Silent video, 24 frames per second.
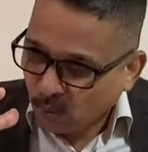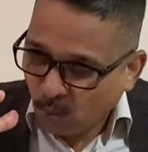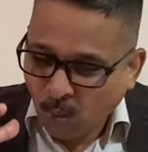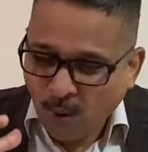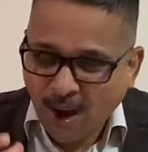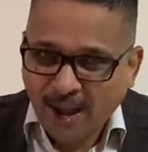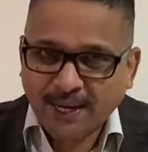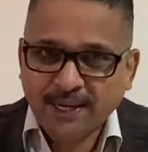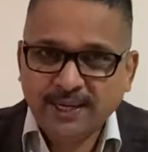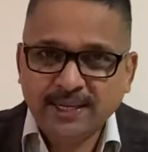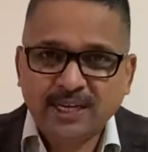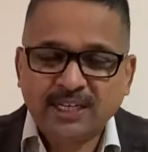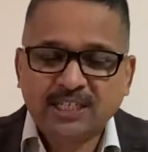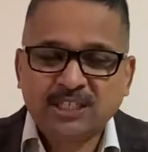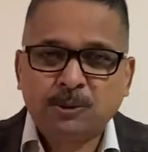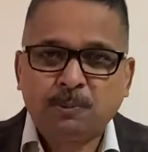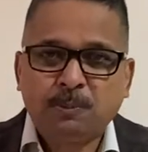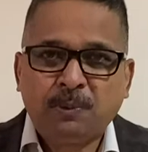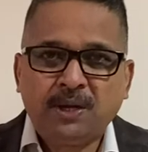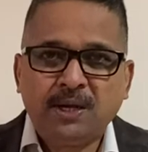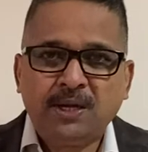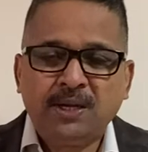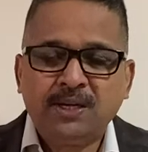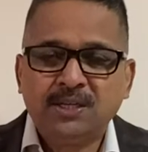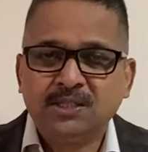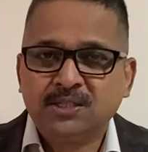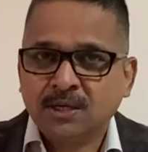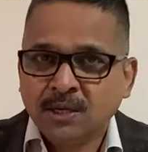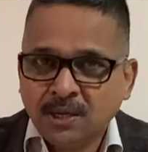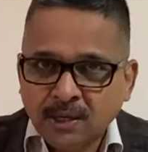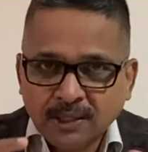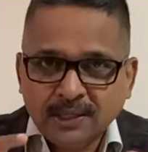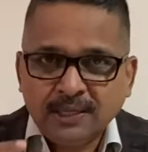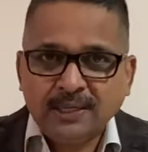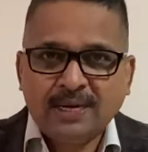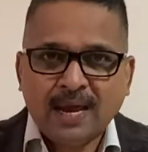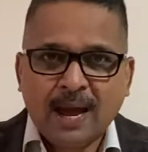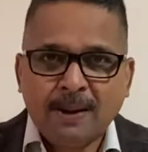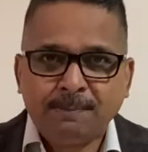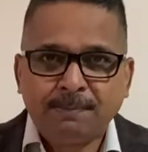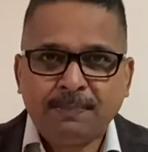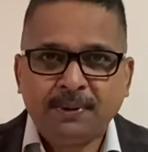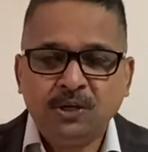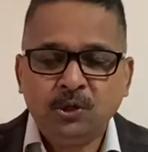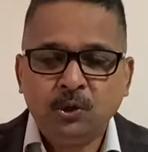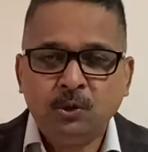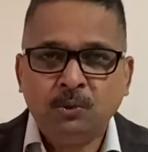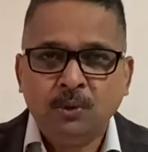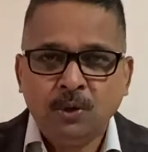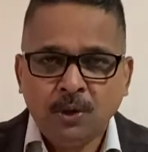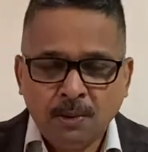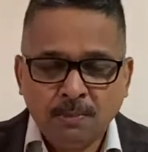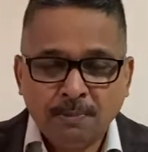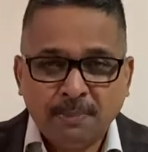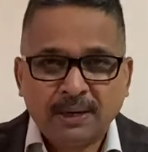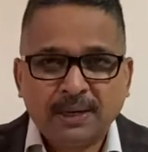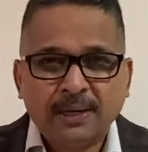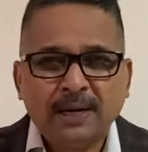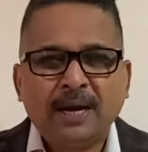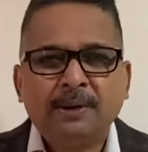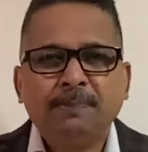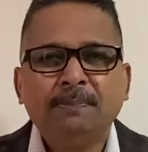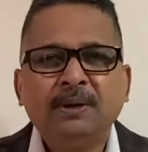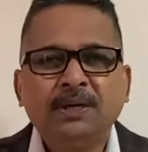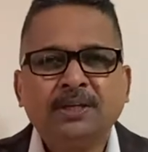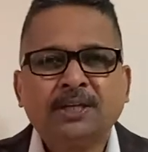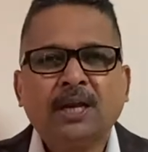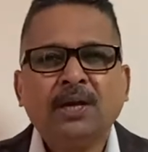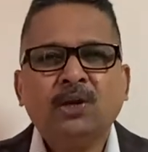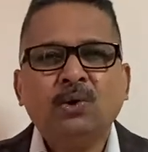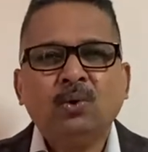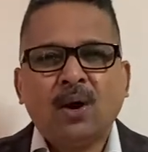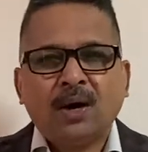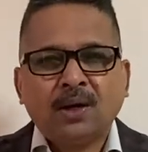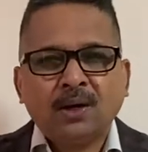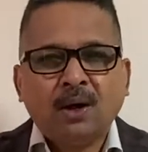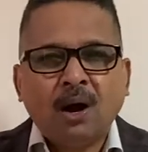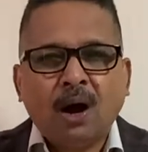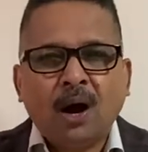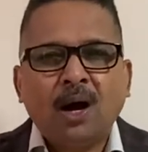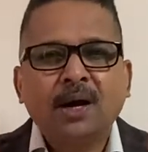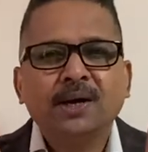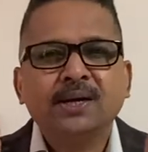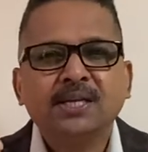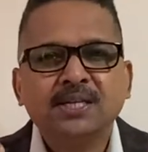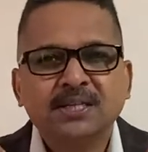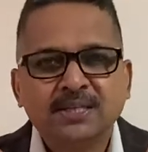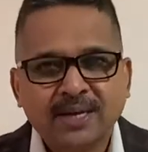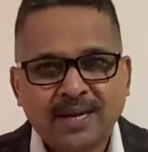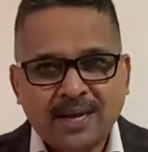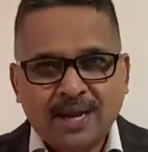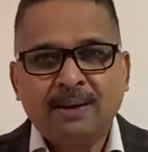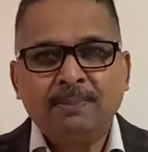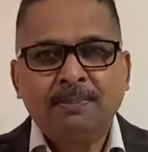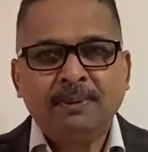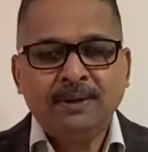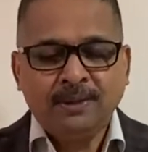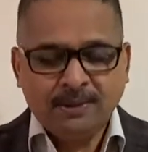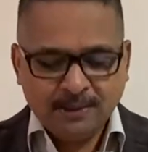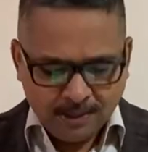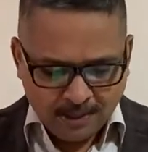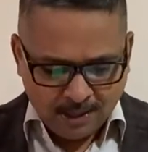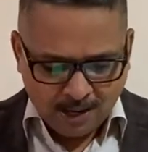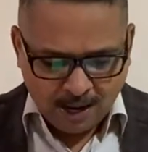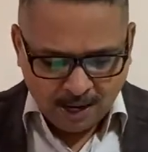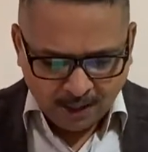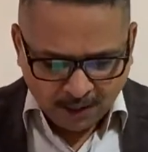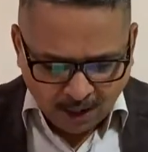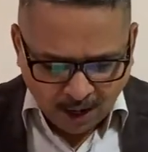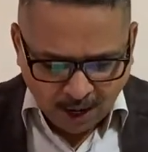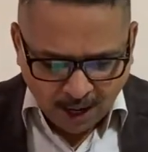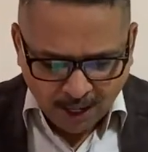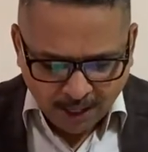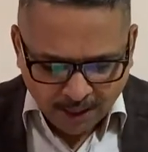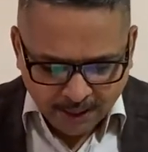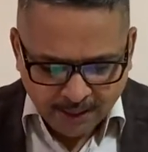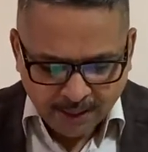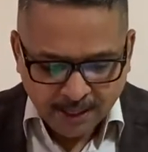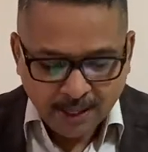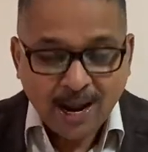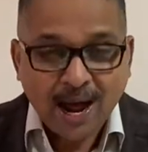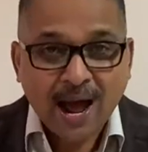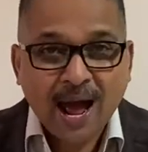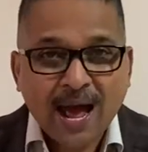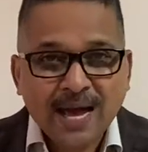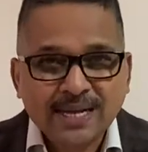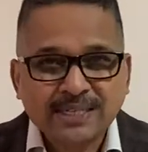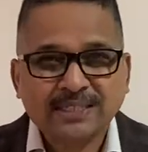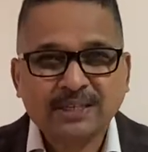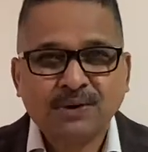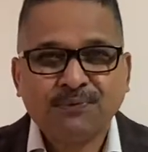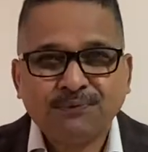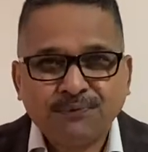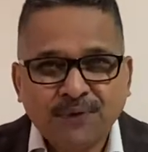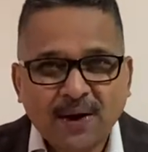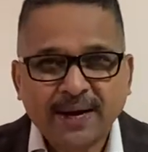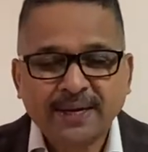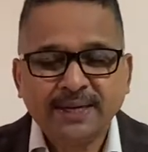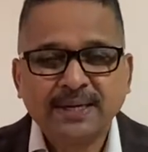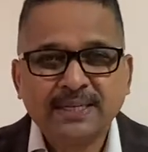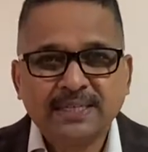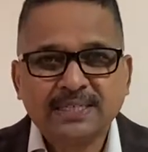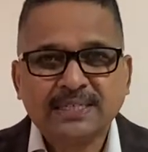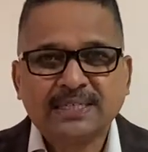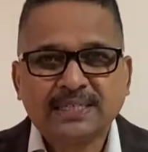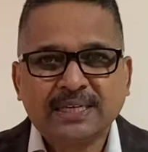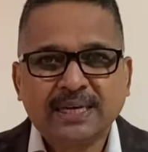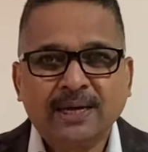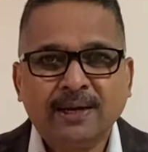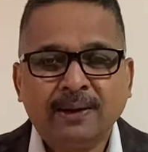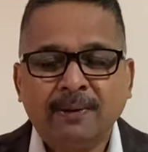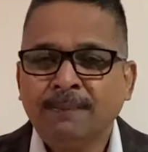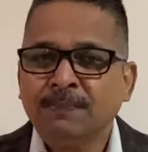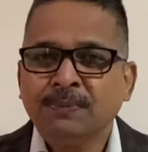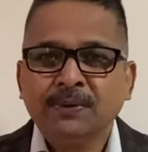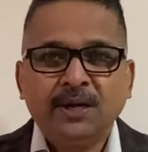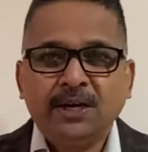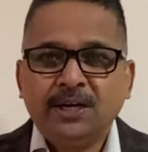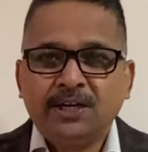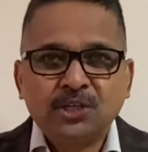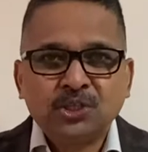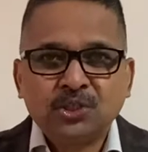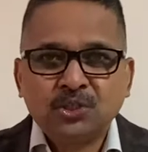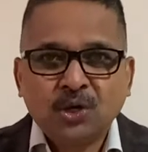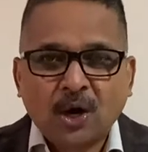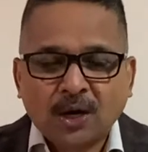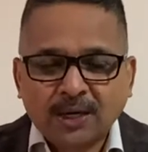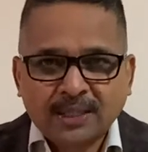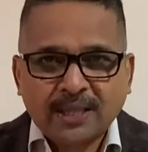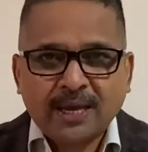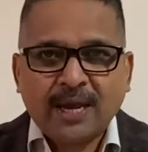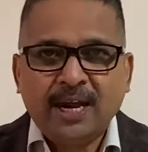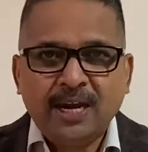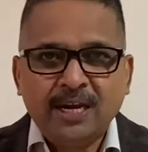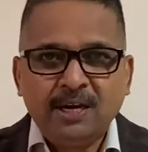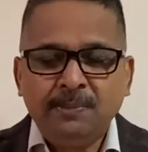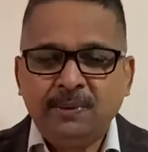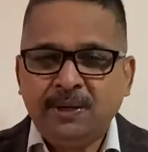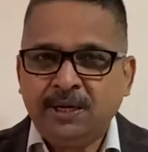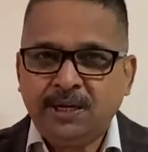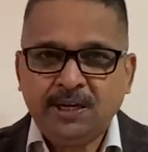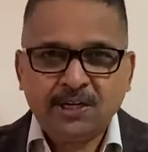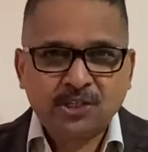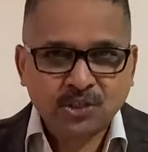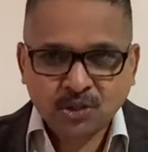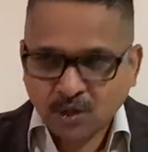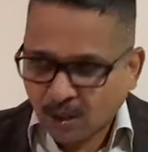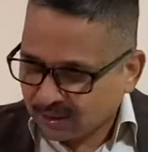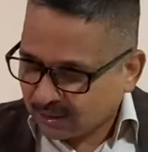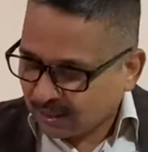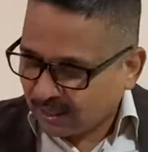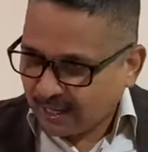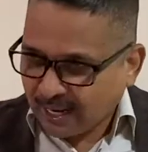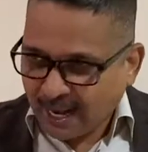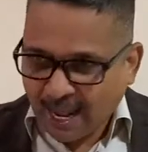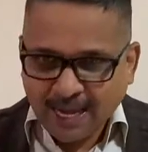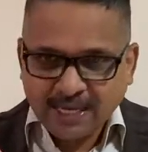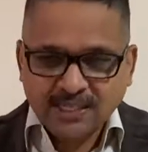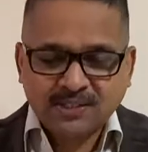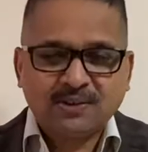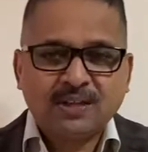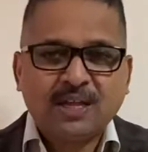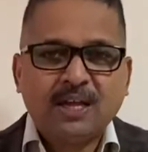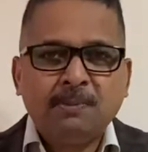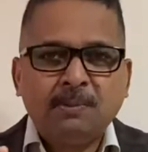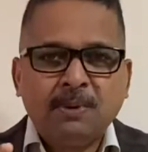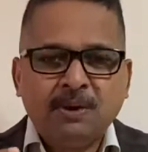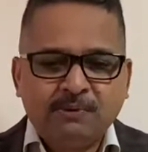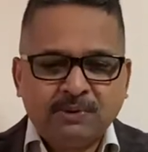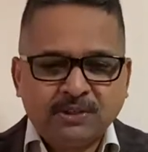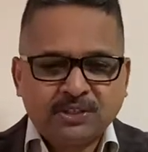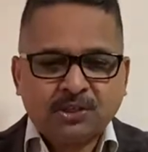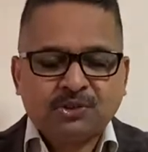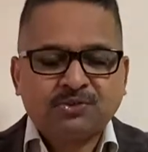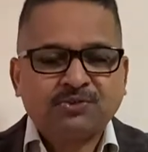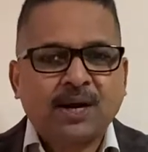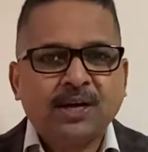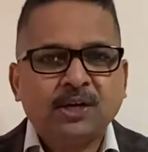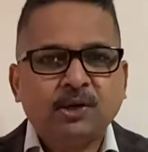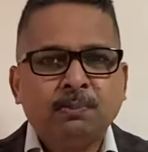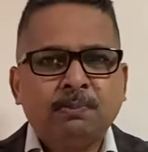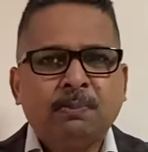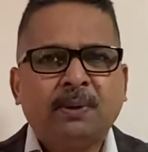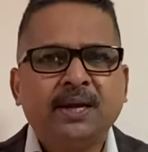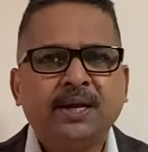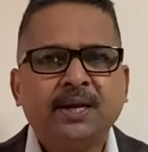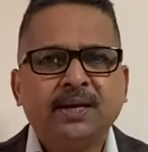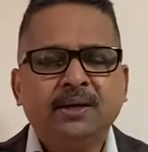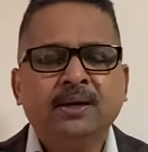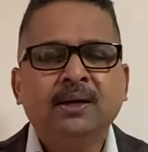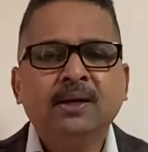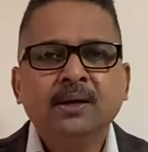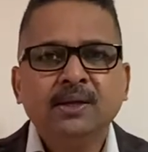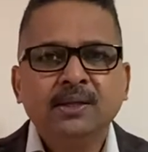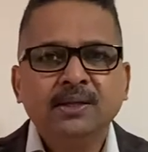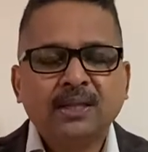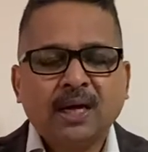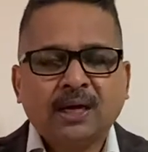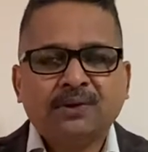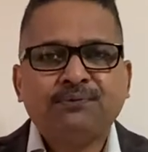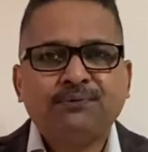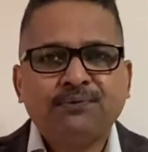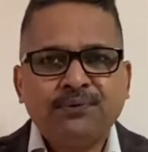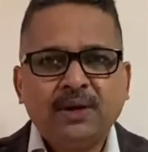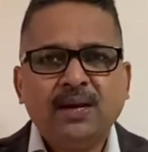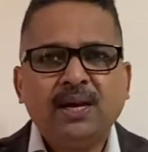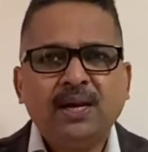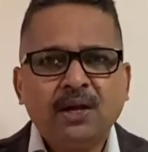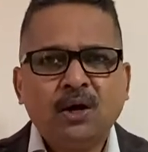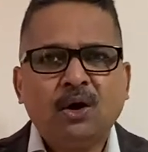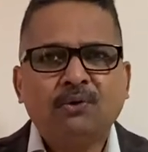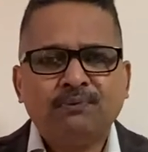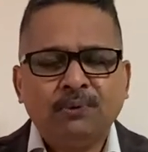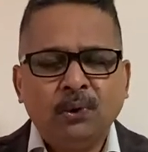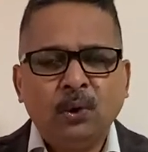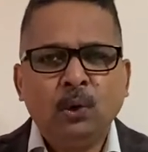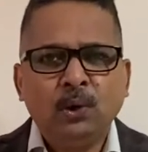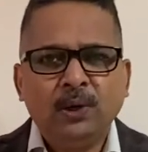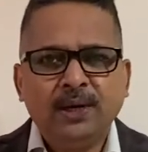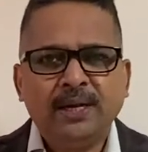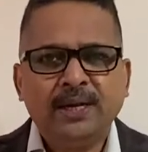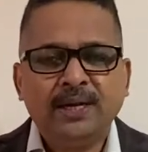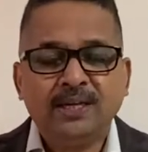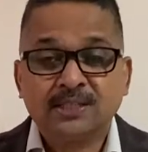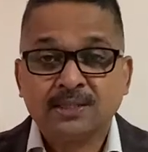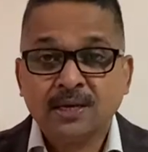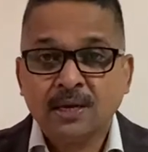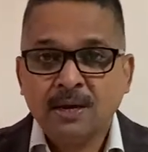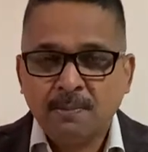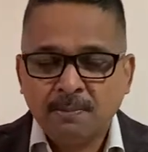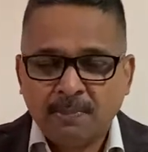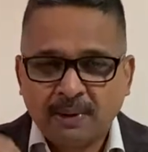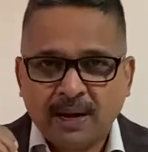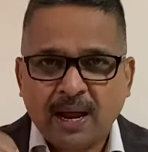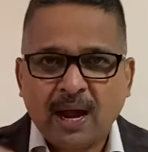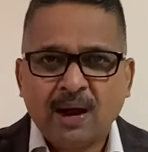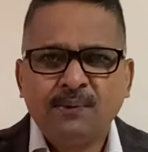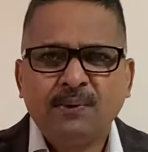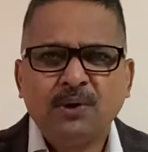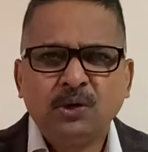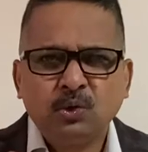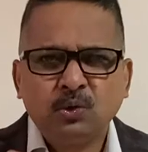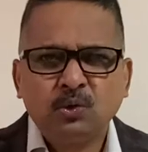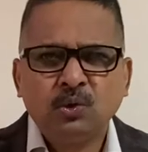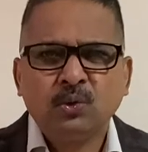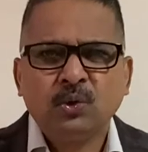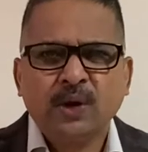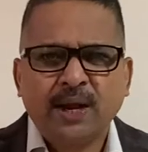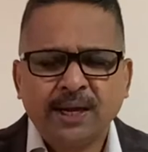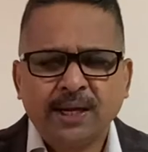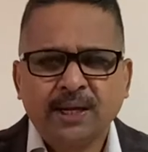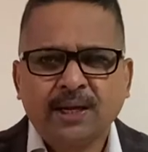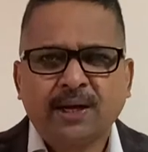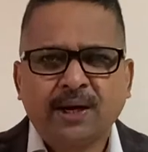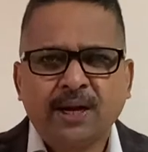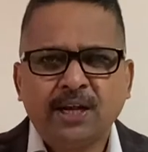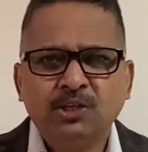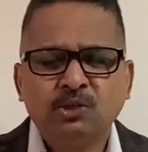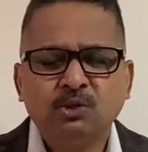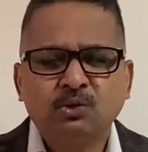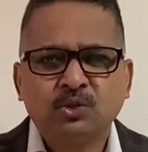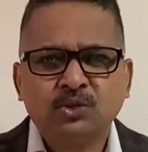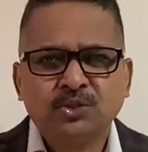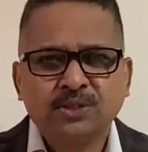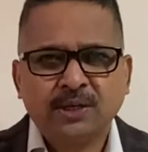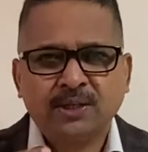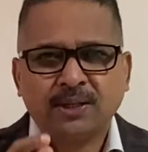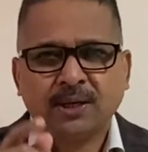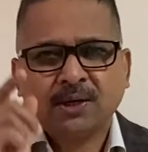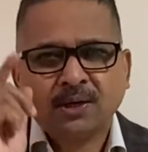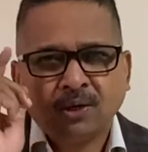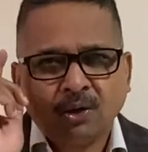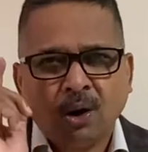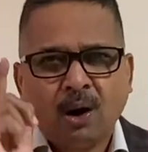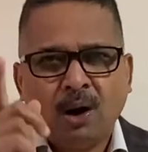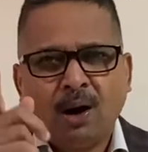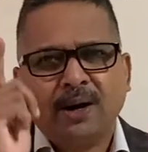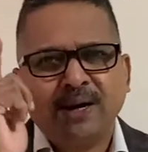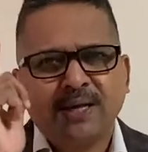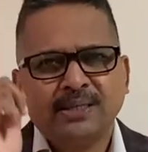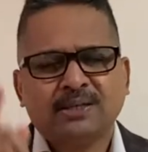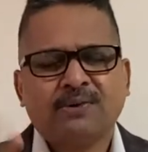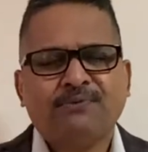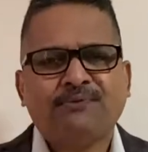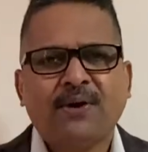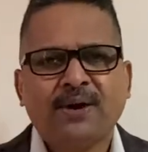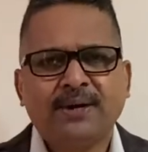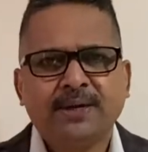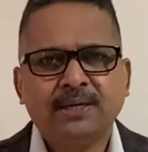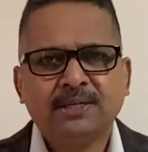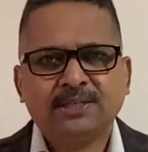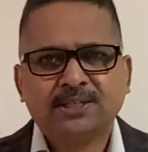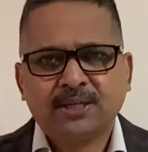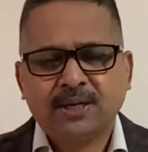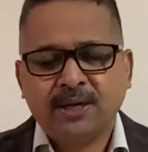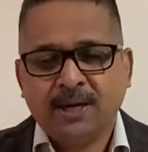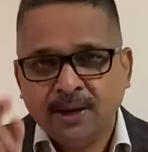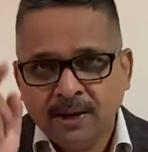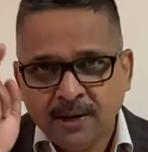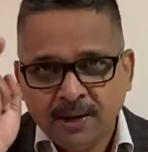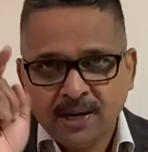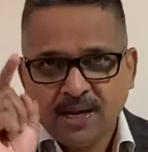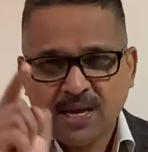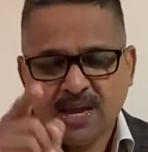valley experience dampen you but let me tell you a god is able a god has the final say it is not the enemy it's not the lies of the enemy which are trying to bring in that feeling of lowliness but I want to encourage you to say that God has a final say,